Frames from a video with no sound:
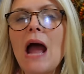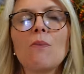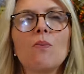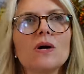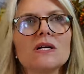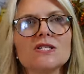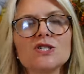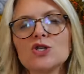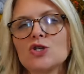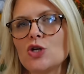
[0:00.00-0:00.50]
And
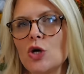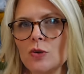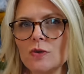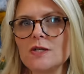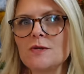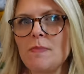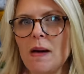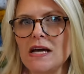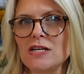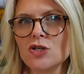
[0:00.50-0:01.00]
what's so
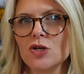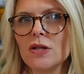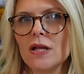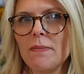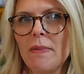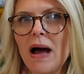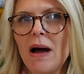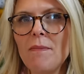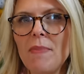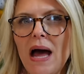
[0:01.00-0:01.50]
special
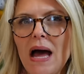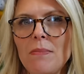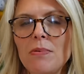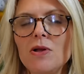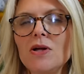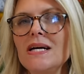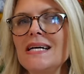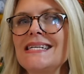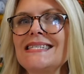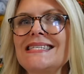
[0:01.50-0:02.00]
about
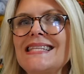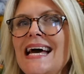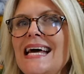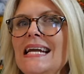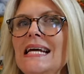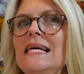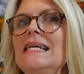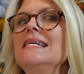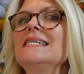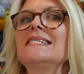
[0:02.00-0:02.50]
Babbel is that
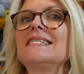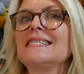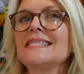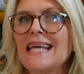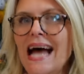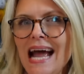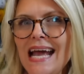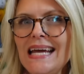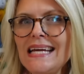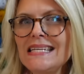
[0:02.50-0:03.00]
it is
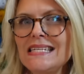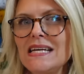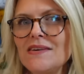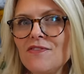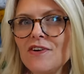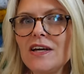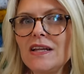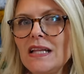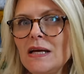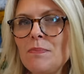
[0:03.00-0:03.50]

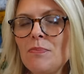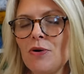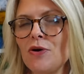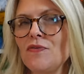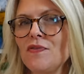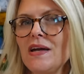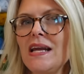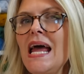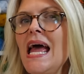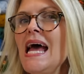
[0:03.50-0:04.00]
scientifically
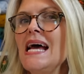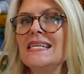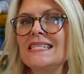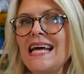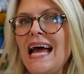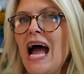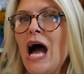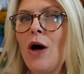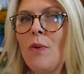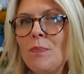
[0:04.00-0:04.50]
proven to
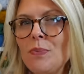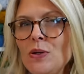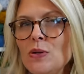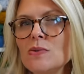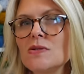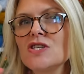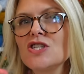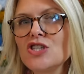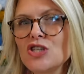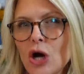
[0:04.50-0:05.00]
help you
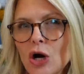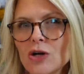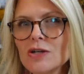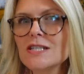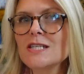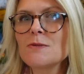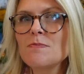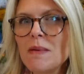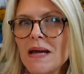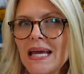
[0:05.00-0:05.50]
start
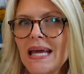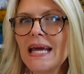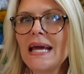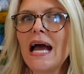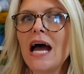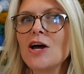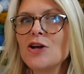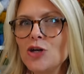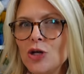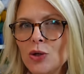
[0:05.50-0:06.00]
speaking
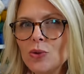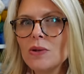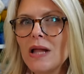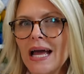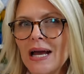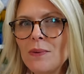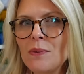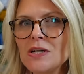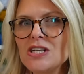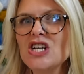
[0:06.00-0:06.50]
a new
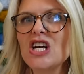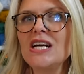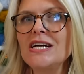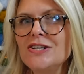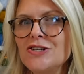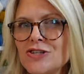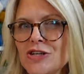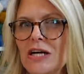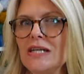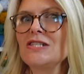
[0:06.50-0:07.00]
language
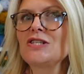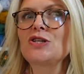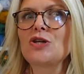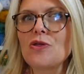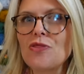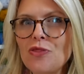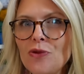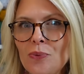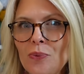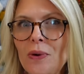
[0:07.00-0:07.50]
in just
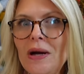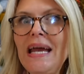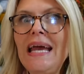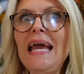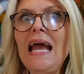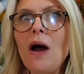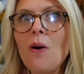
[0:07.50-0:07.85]
3